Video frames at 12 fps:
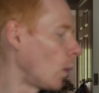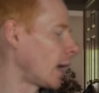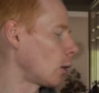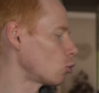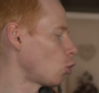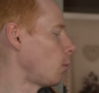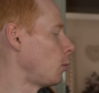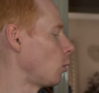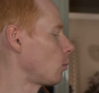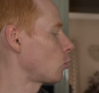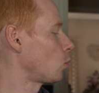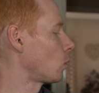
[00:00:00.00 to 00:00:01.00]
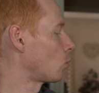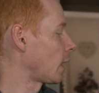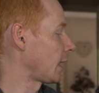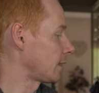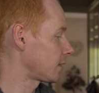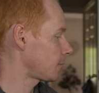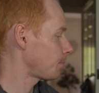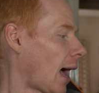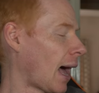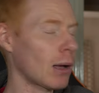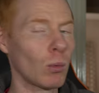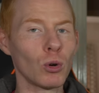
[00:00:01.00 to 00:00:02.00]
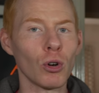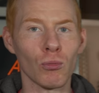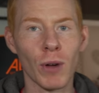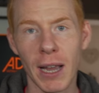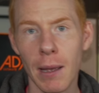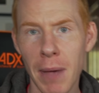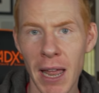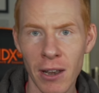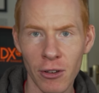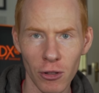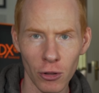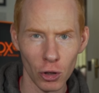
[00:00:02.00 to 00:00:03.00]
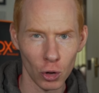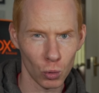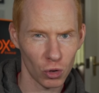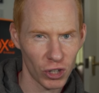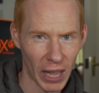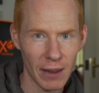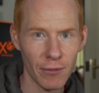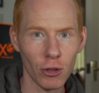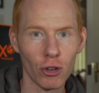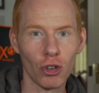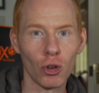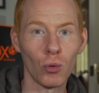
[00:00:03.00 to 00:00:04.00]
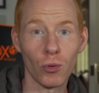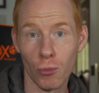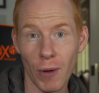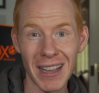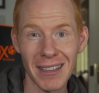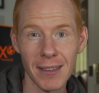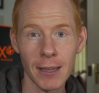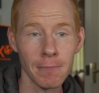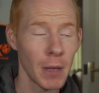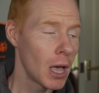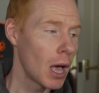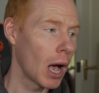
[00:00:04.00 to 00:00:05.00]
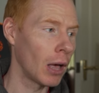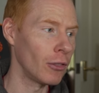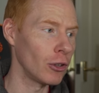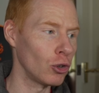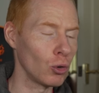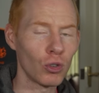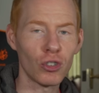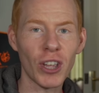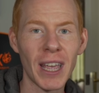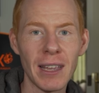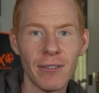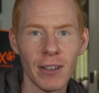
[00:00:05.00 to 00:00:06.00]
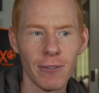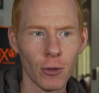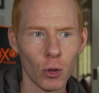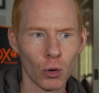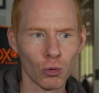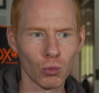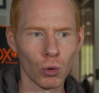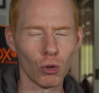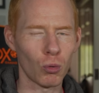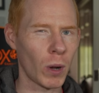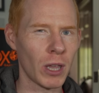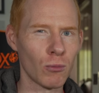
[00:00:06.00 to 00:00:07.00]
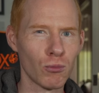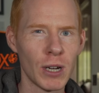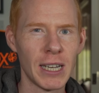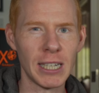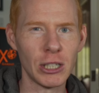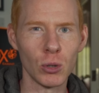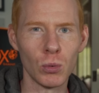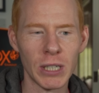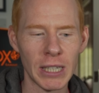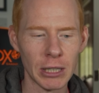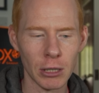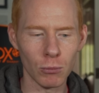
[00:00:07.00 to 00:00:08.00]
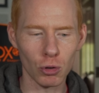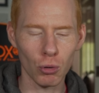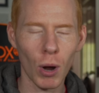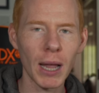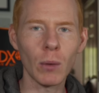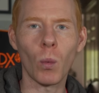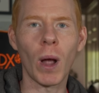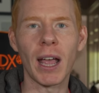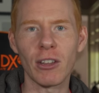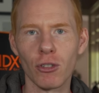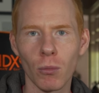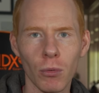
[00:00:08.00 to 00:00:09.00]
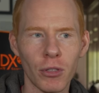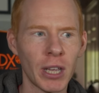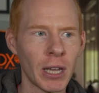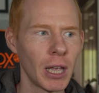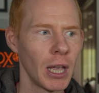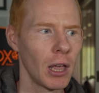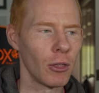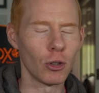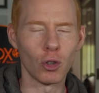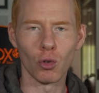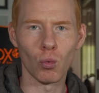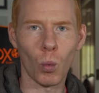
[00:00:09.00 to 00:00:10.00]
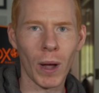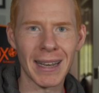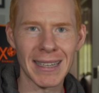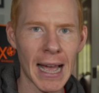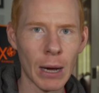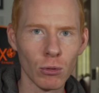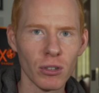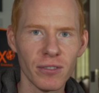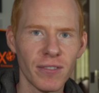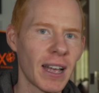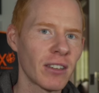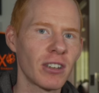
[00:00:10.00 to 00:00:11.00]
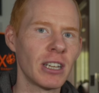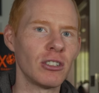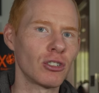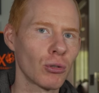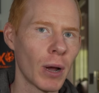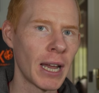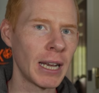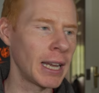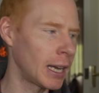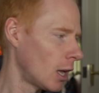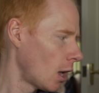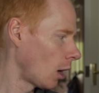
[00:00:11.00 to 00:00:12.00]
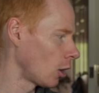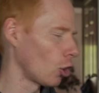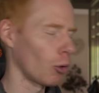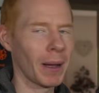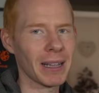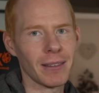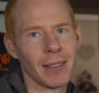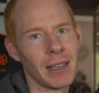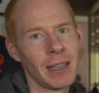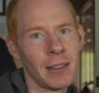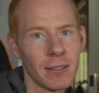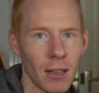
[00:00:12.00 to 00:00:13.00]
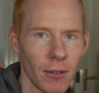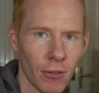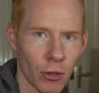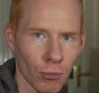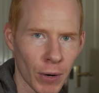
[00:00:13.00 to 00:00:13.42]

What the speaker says: when I was coming up to a race. I would recommend that you save the shoe for racing and that you save it for those runs where you really do need them. Try and wear something that doesn't wear down as fast in training and go back to these for the